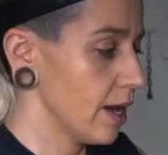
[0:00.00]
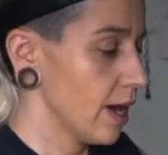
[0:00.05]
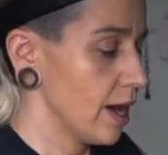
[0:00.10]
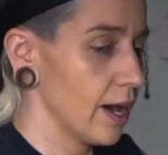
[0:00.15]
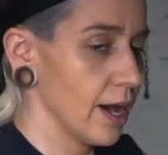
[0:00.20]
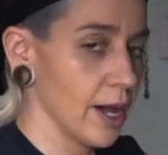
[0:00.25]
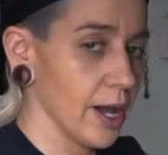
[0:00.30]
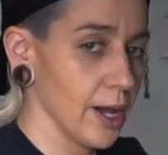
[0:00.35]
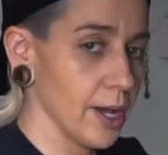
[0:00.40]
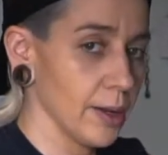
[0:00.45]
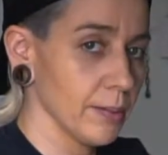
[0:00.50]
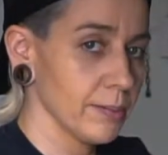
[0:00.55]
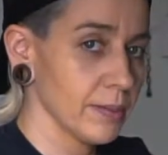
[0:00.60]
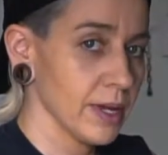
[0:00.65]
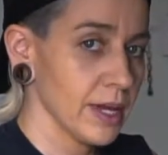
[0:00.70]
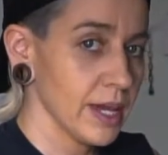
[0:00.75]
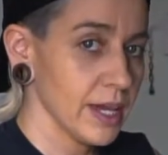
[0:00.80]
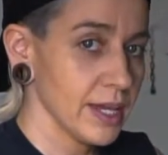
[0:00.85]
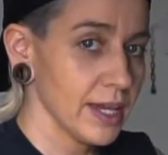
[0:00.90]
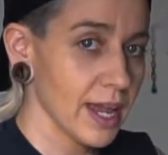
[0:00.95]

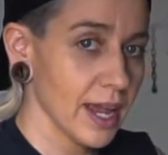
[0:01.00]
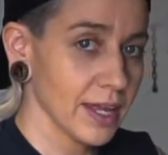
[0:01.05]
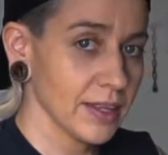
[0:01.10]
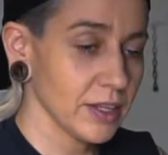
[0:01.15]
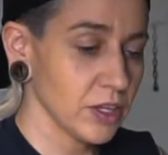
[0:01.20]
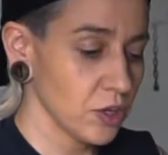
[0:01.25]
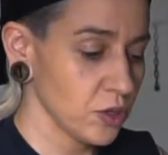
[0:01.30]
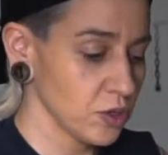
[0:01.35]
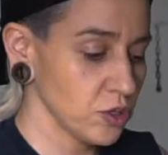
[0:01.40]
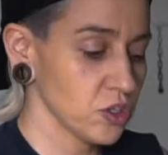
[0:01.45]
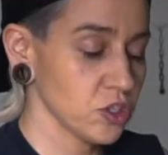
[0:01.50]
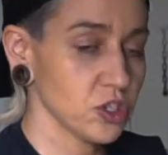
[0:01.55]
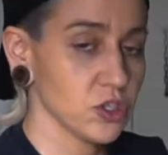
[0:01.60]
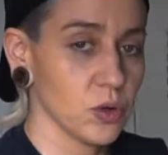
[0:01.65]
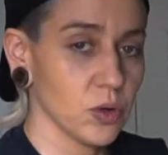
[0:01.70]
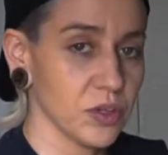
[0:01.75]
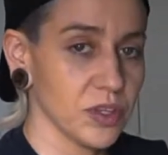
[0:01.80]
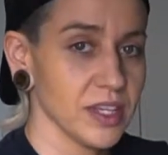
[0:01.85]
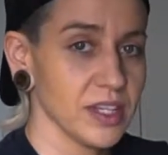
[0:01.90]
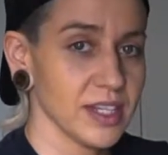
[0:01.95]
Um, yeah, and then you can just
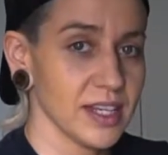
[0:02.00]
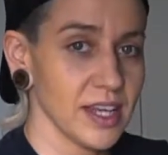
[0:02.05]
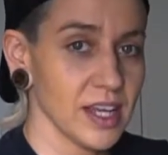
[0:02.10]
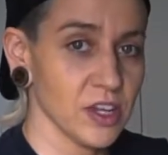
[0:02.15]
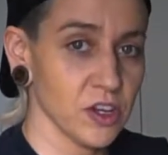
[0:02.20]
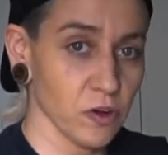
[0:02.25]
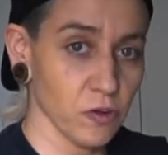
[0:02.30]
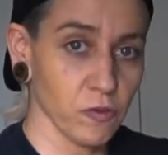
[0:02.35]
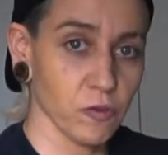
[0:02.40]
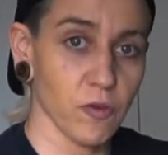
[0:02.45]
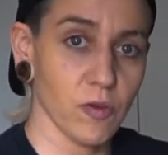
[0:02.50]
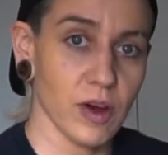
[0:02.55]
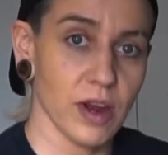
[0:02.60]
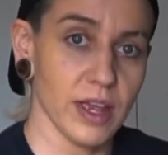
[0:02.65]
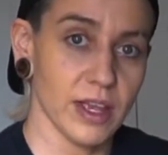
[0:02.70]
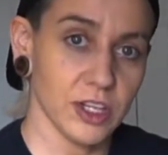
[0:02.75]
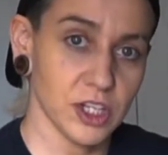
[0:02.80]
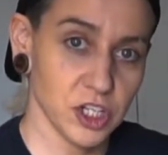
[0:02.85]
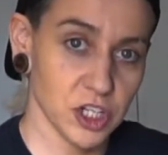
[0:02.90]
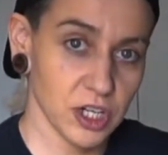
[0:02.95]
store these in your
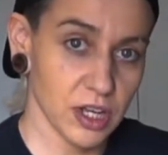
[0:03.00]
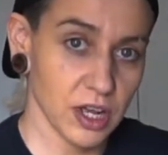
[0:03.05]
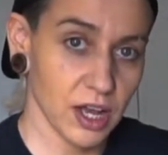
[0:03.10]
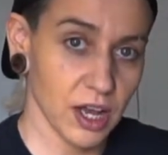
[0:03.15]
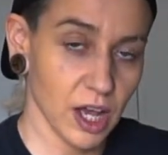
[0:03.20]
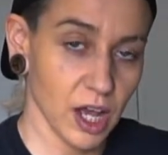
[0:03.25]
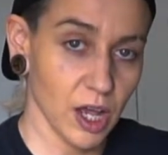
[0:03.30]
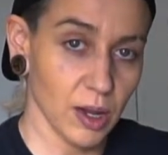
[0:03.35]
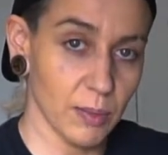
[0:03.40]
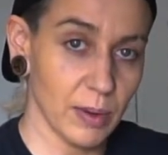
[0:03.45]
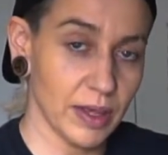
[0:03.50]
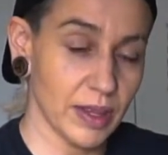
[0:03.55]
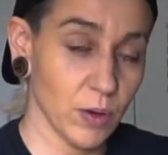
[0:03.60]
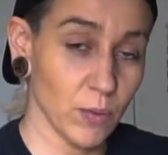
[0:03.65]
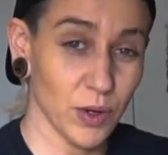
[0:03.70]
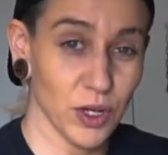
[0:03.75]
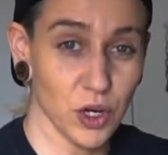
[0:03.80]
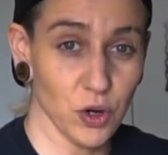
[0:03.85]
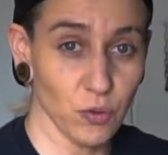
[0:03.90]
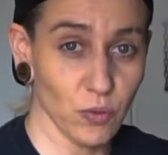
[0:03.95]
fridge. Um, and
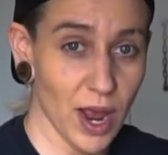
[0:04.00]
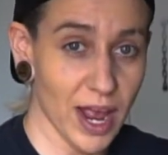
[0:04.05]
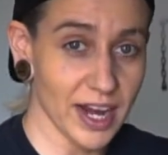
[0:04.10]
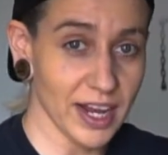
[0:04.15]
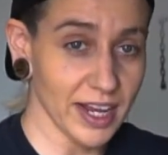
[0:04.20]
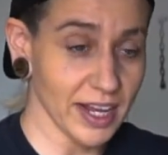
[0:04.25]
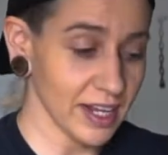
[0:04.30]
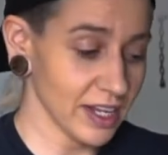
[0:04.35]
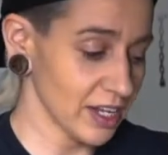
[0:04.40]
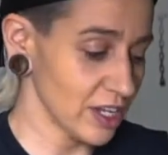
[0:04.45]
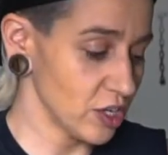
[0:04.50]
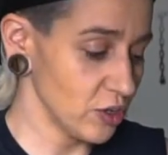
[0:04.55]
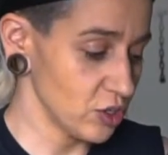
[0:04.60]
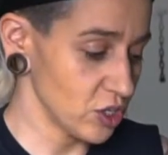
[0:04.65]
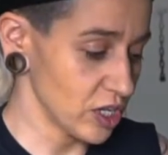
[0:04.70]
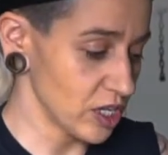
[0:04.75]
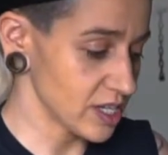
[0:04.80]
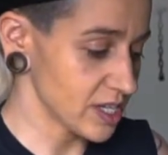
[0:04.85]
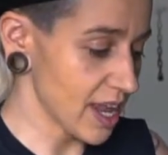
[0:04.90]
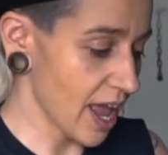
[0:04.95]
then when you're ready, you
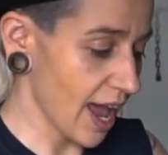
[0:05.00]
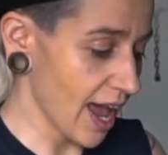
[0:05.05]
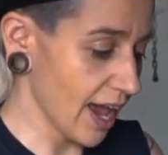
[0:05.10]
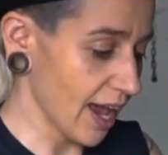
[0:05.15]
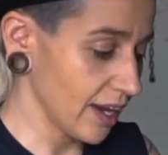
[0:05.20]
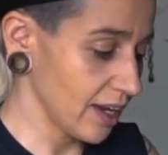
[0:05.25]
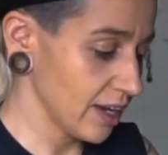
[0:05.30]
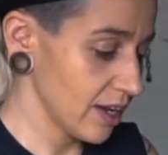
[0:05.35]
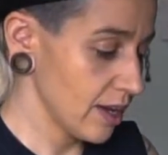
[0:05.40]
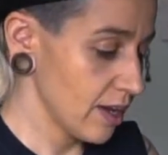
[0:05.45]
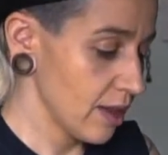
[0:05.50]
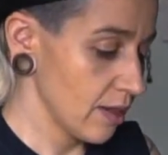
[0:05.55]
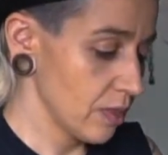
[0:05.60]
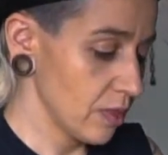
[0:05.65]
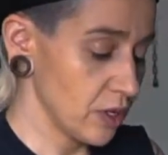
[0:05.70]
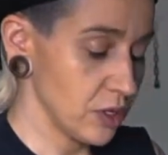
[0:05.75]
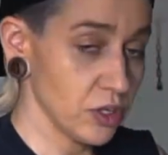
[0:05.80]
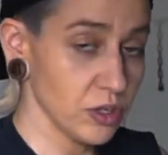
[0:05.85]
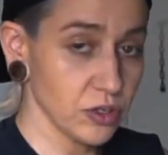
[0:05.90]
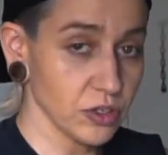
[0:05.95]
just add
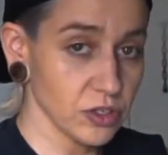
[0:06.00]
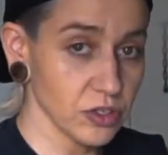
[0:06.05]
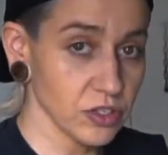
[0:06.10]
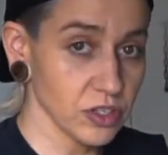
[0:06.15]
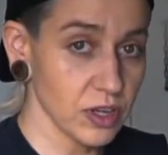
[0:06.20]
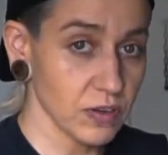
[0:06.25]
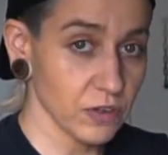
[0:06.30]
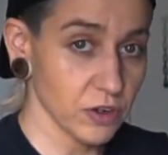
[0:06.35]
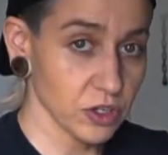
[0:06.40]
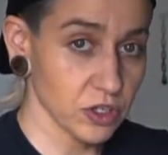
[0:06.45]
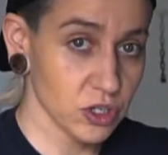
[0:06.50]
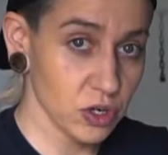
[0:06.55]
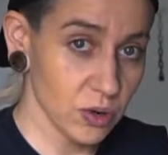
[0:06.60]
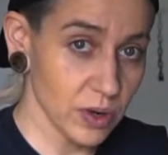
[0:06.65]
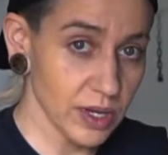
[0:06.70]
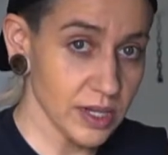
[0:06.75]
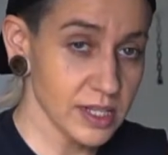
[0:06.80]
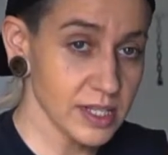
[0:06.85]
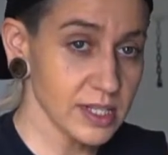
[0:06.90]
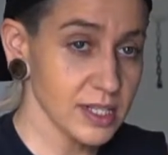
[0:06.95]
the noodles of your
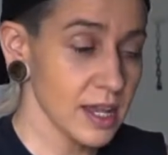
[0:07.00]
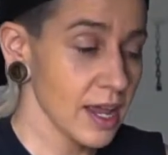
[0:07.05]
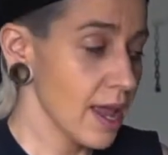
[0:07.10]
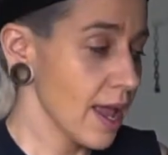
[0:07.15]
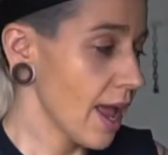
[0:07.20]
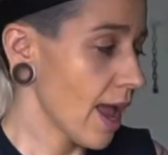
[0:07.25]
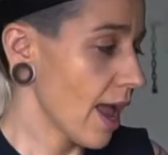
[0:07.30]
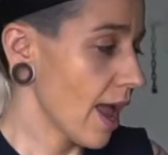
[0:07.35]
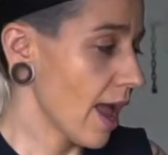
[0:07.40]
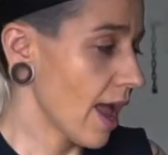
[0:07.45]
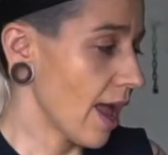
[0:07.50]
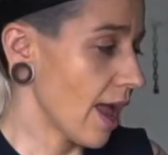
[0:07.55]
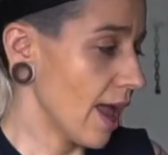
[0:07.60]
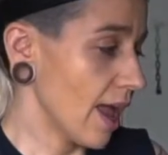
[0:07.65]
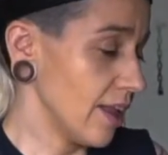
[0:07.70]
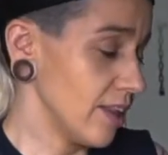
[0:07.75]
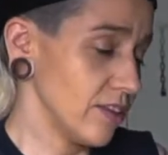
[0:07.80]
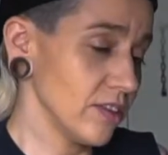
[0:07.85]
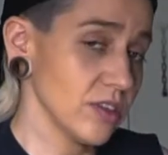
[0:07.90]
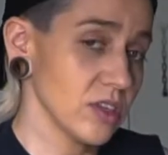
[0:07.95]
choice
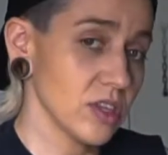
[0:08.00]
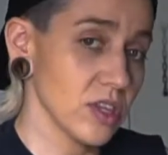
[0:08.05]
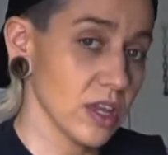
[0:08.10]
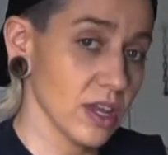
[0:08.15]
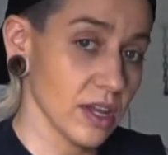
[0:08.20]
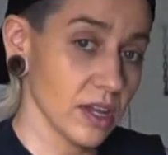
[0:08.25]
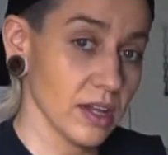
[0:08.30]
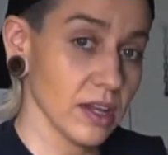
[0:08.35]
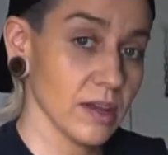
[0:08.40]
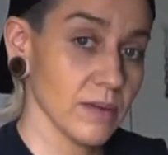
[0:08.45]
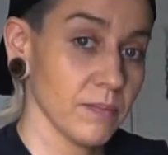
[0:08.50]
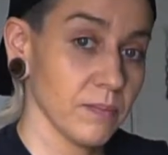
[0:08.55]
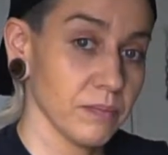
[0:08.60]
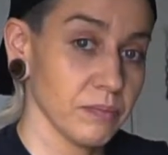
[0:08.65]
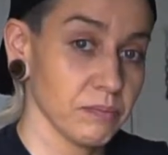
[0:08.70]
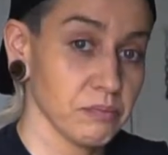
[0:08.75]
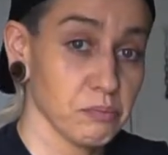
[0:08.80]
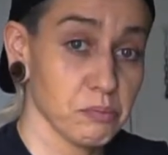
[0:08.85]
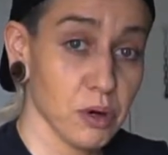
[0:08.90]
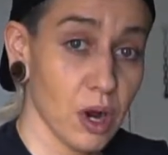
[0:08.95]
and the
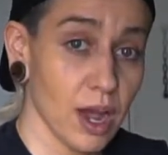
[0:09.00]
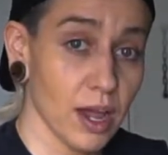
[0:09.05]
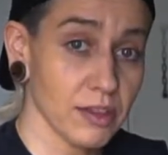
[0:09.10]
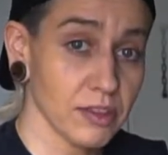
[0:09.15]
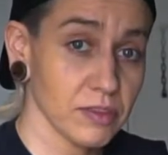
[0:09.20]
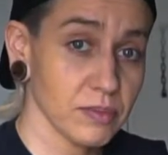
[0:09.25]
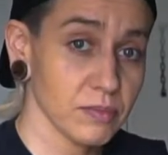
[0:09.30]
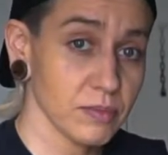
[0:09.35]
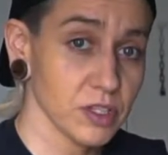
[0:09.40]
broth.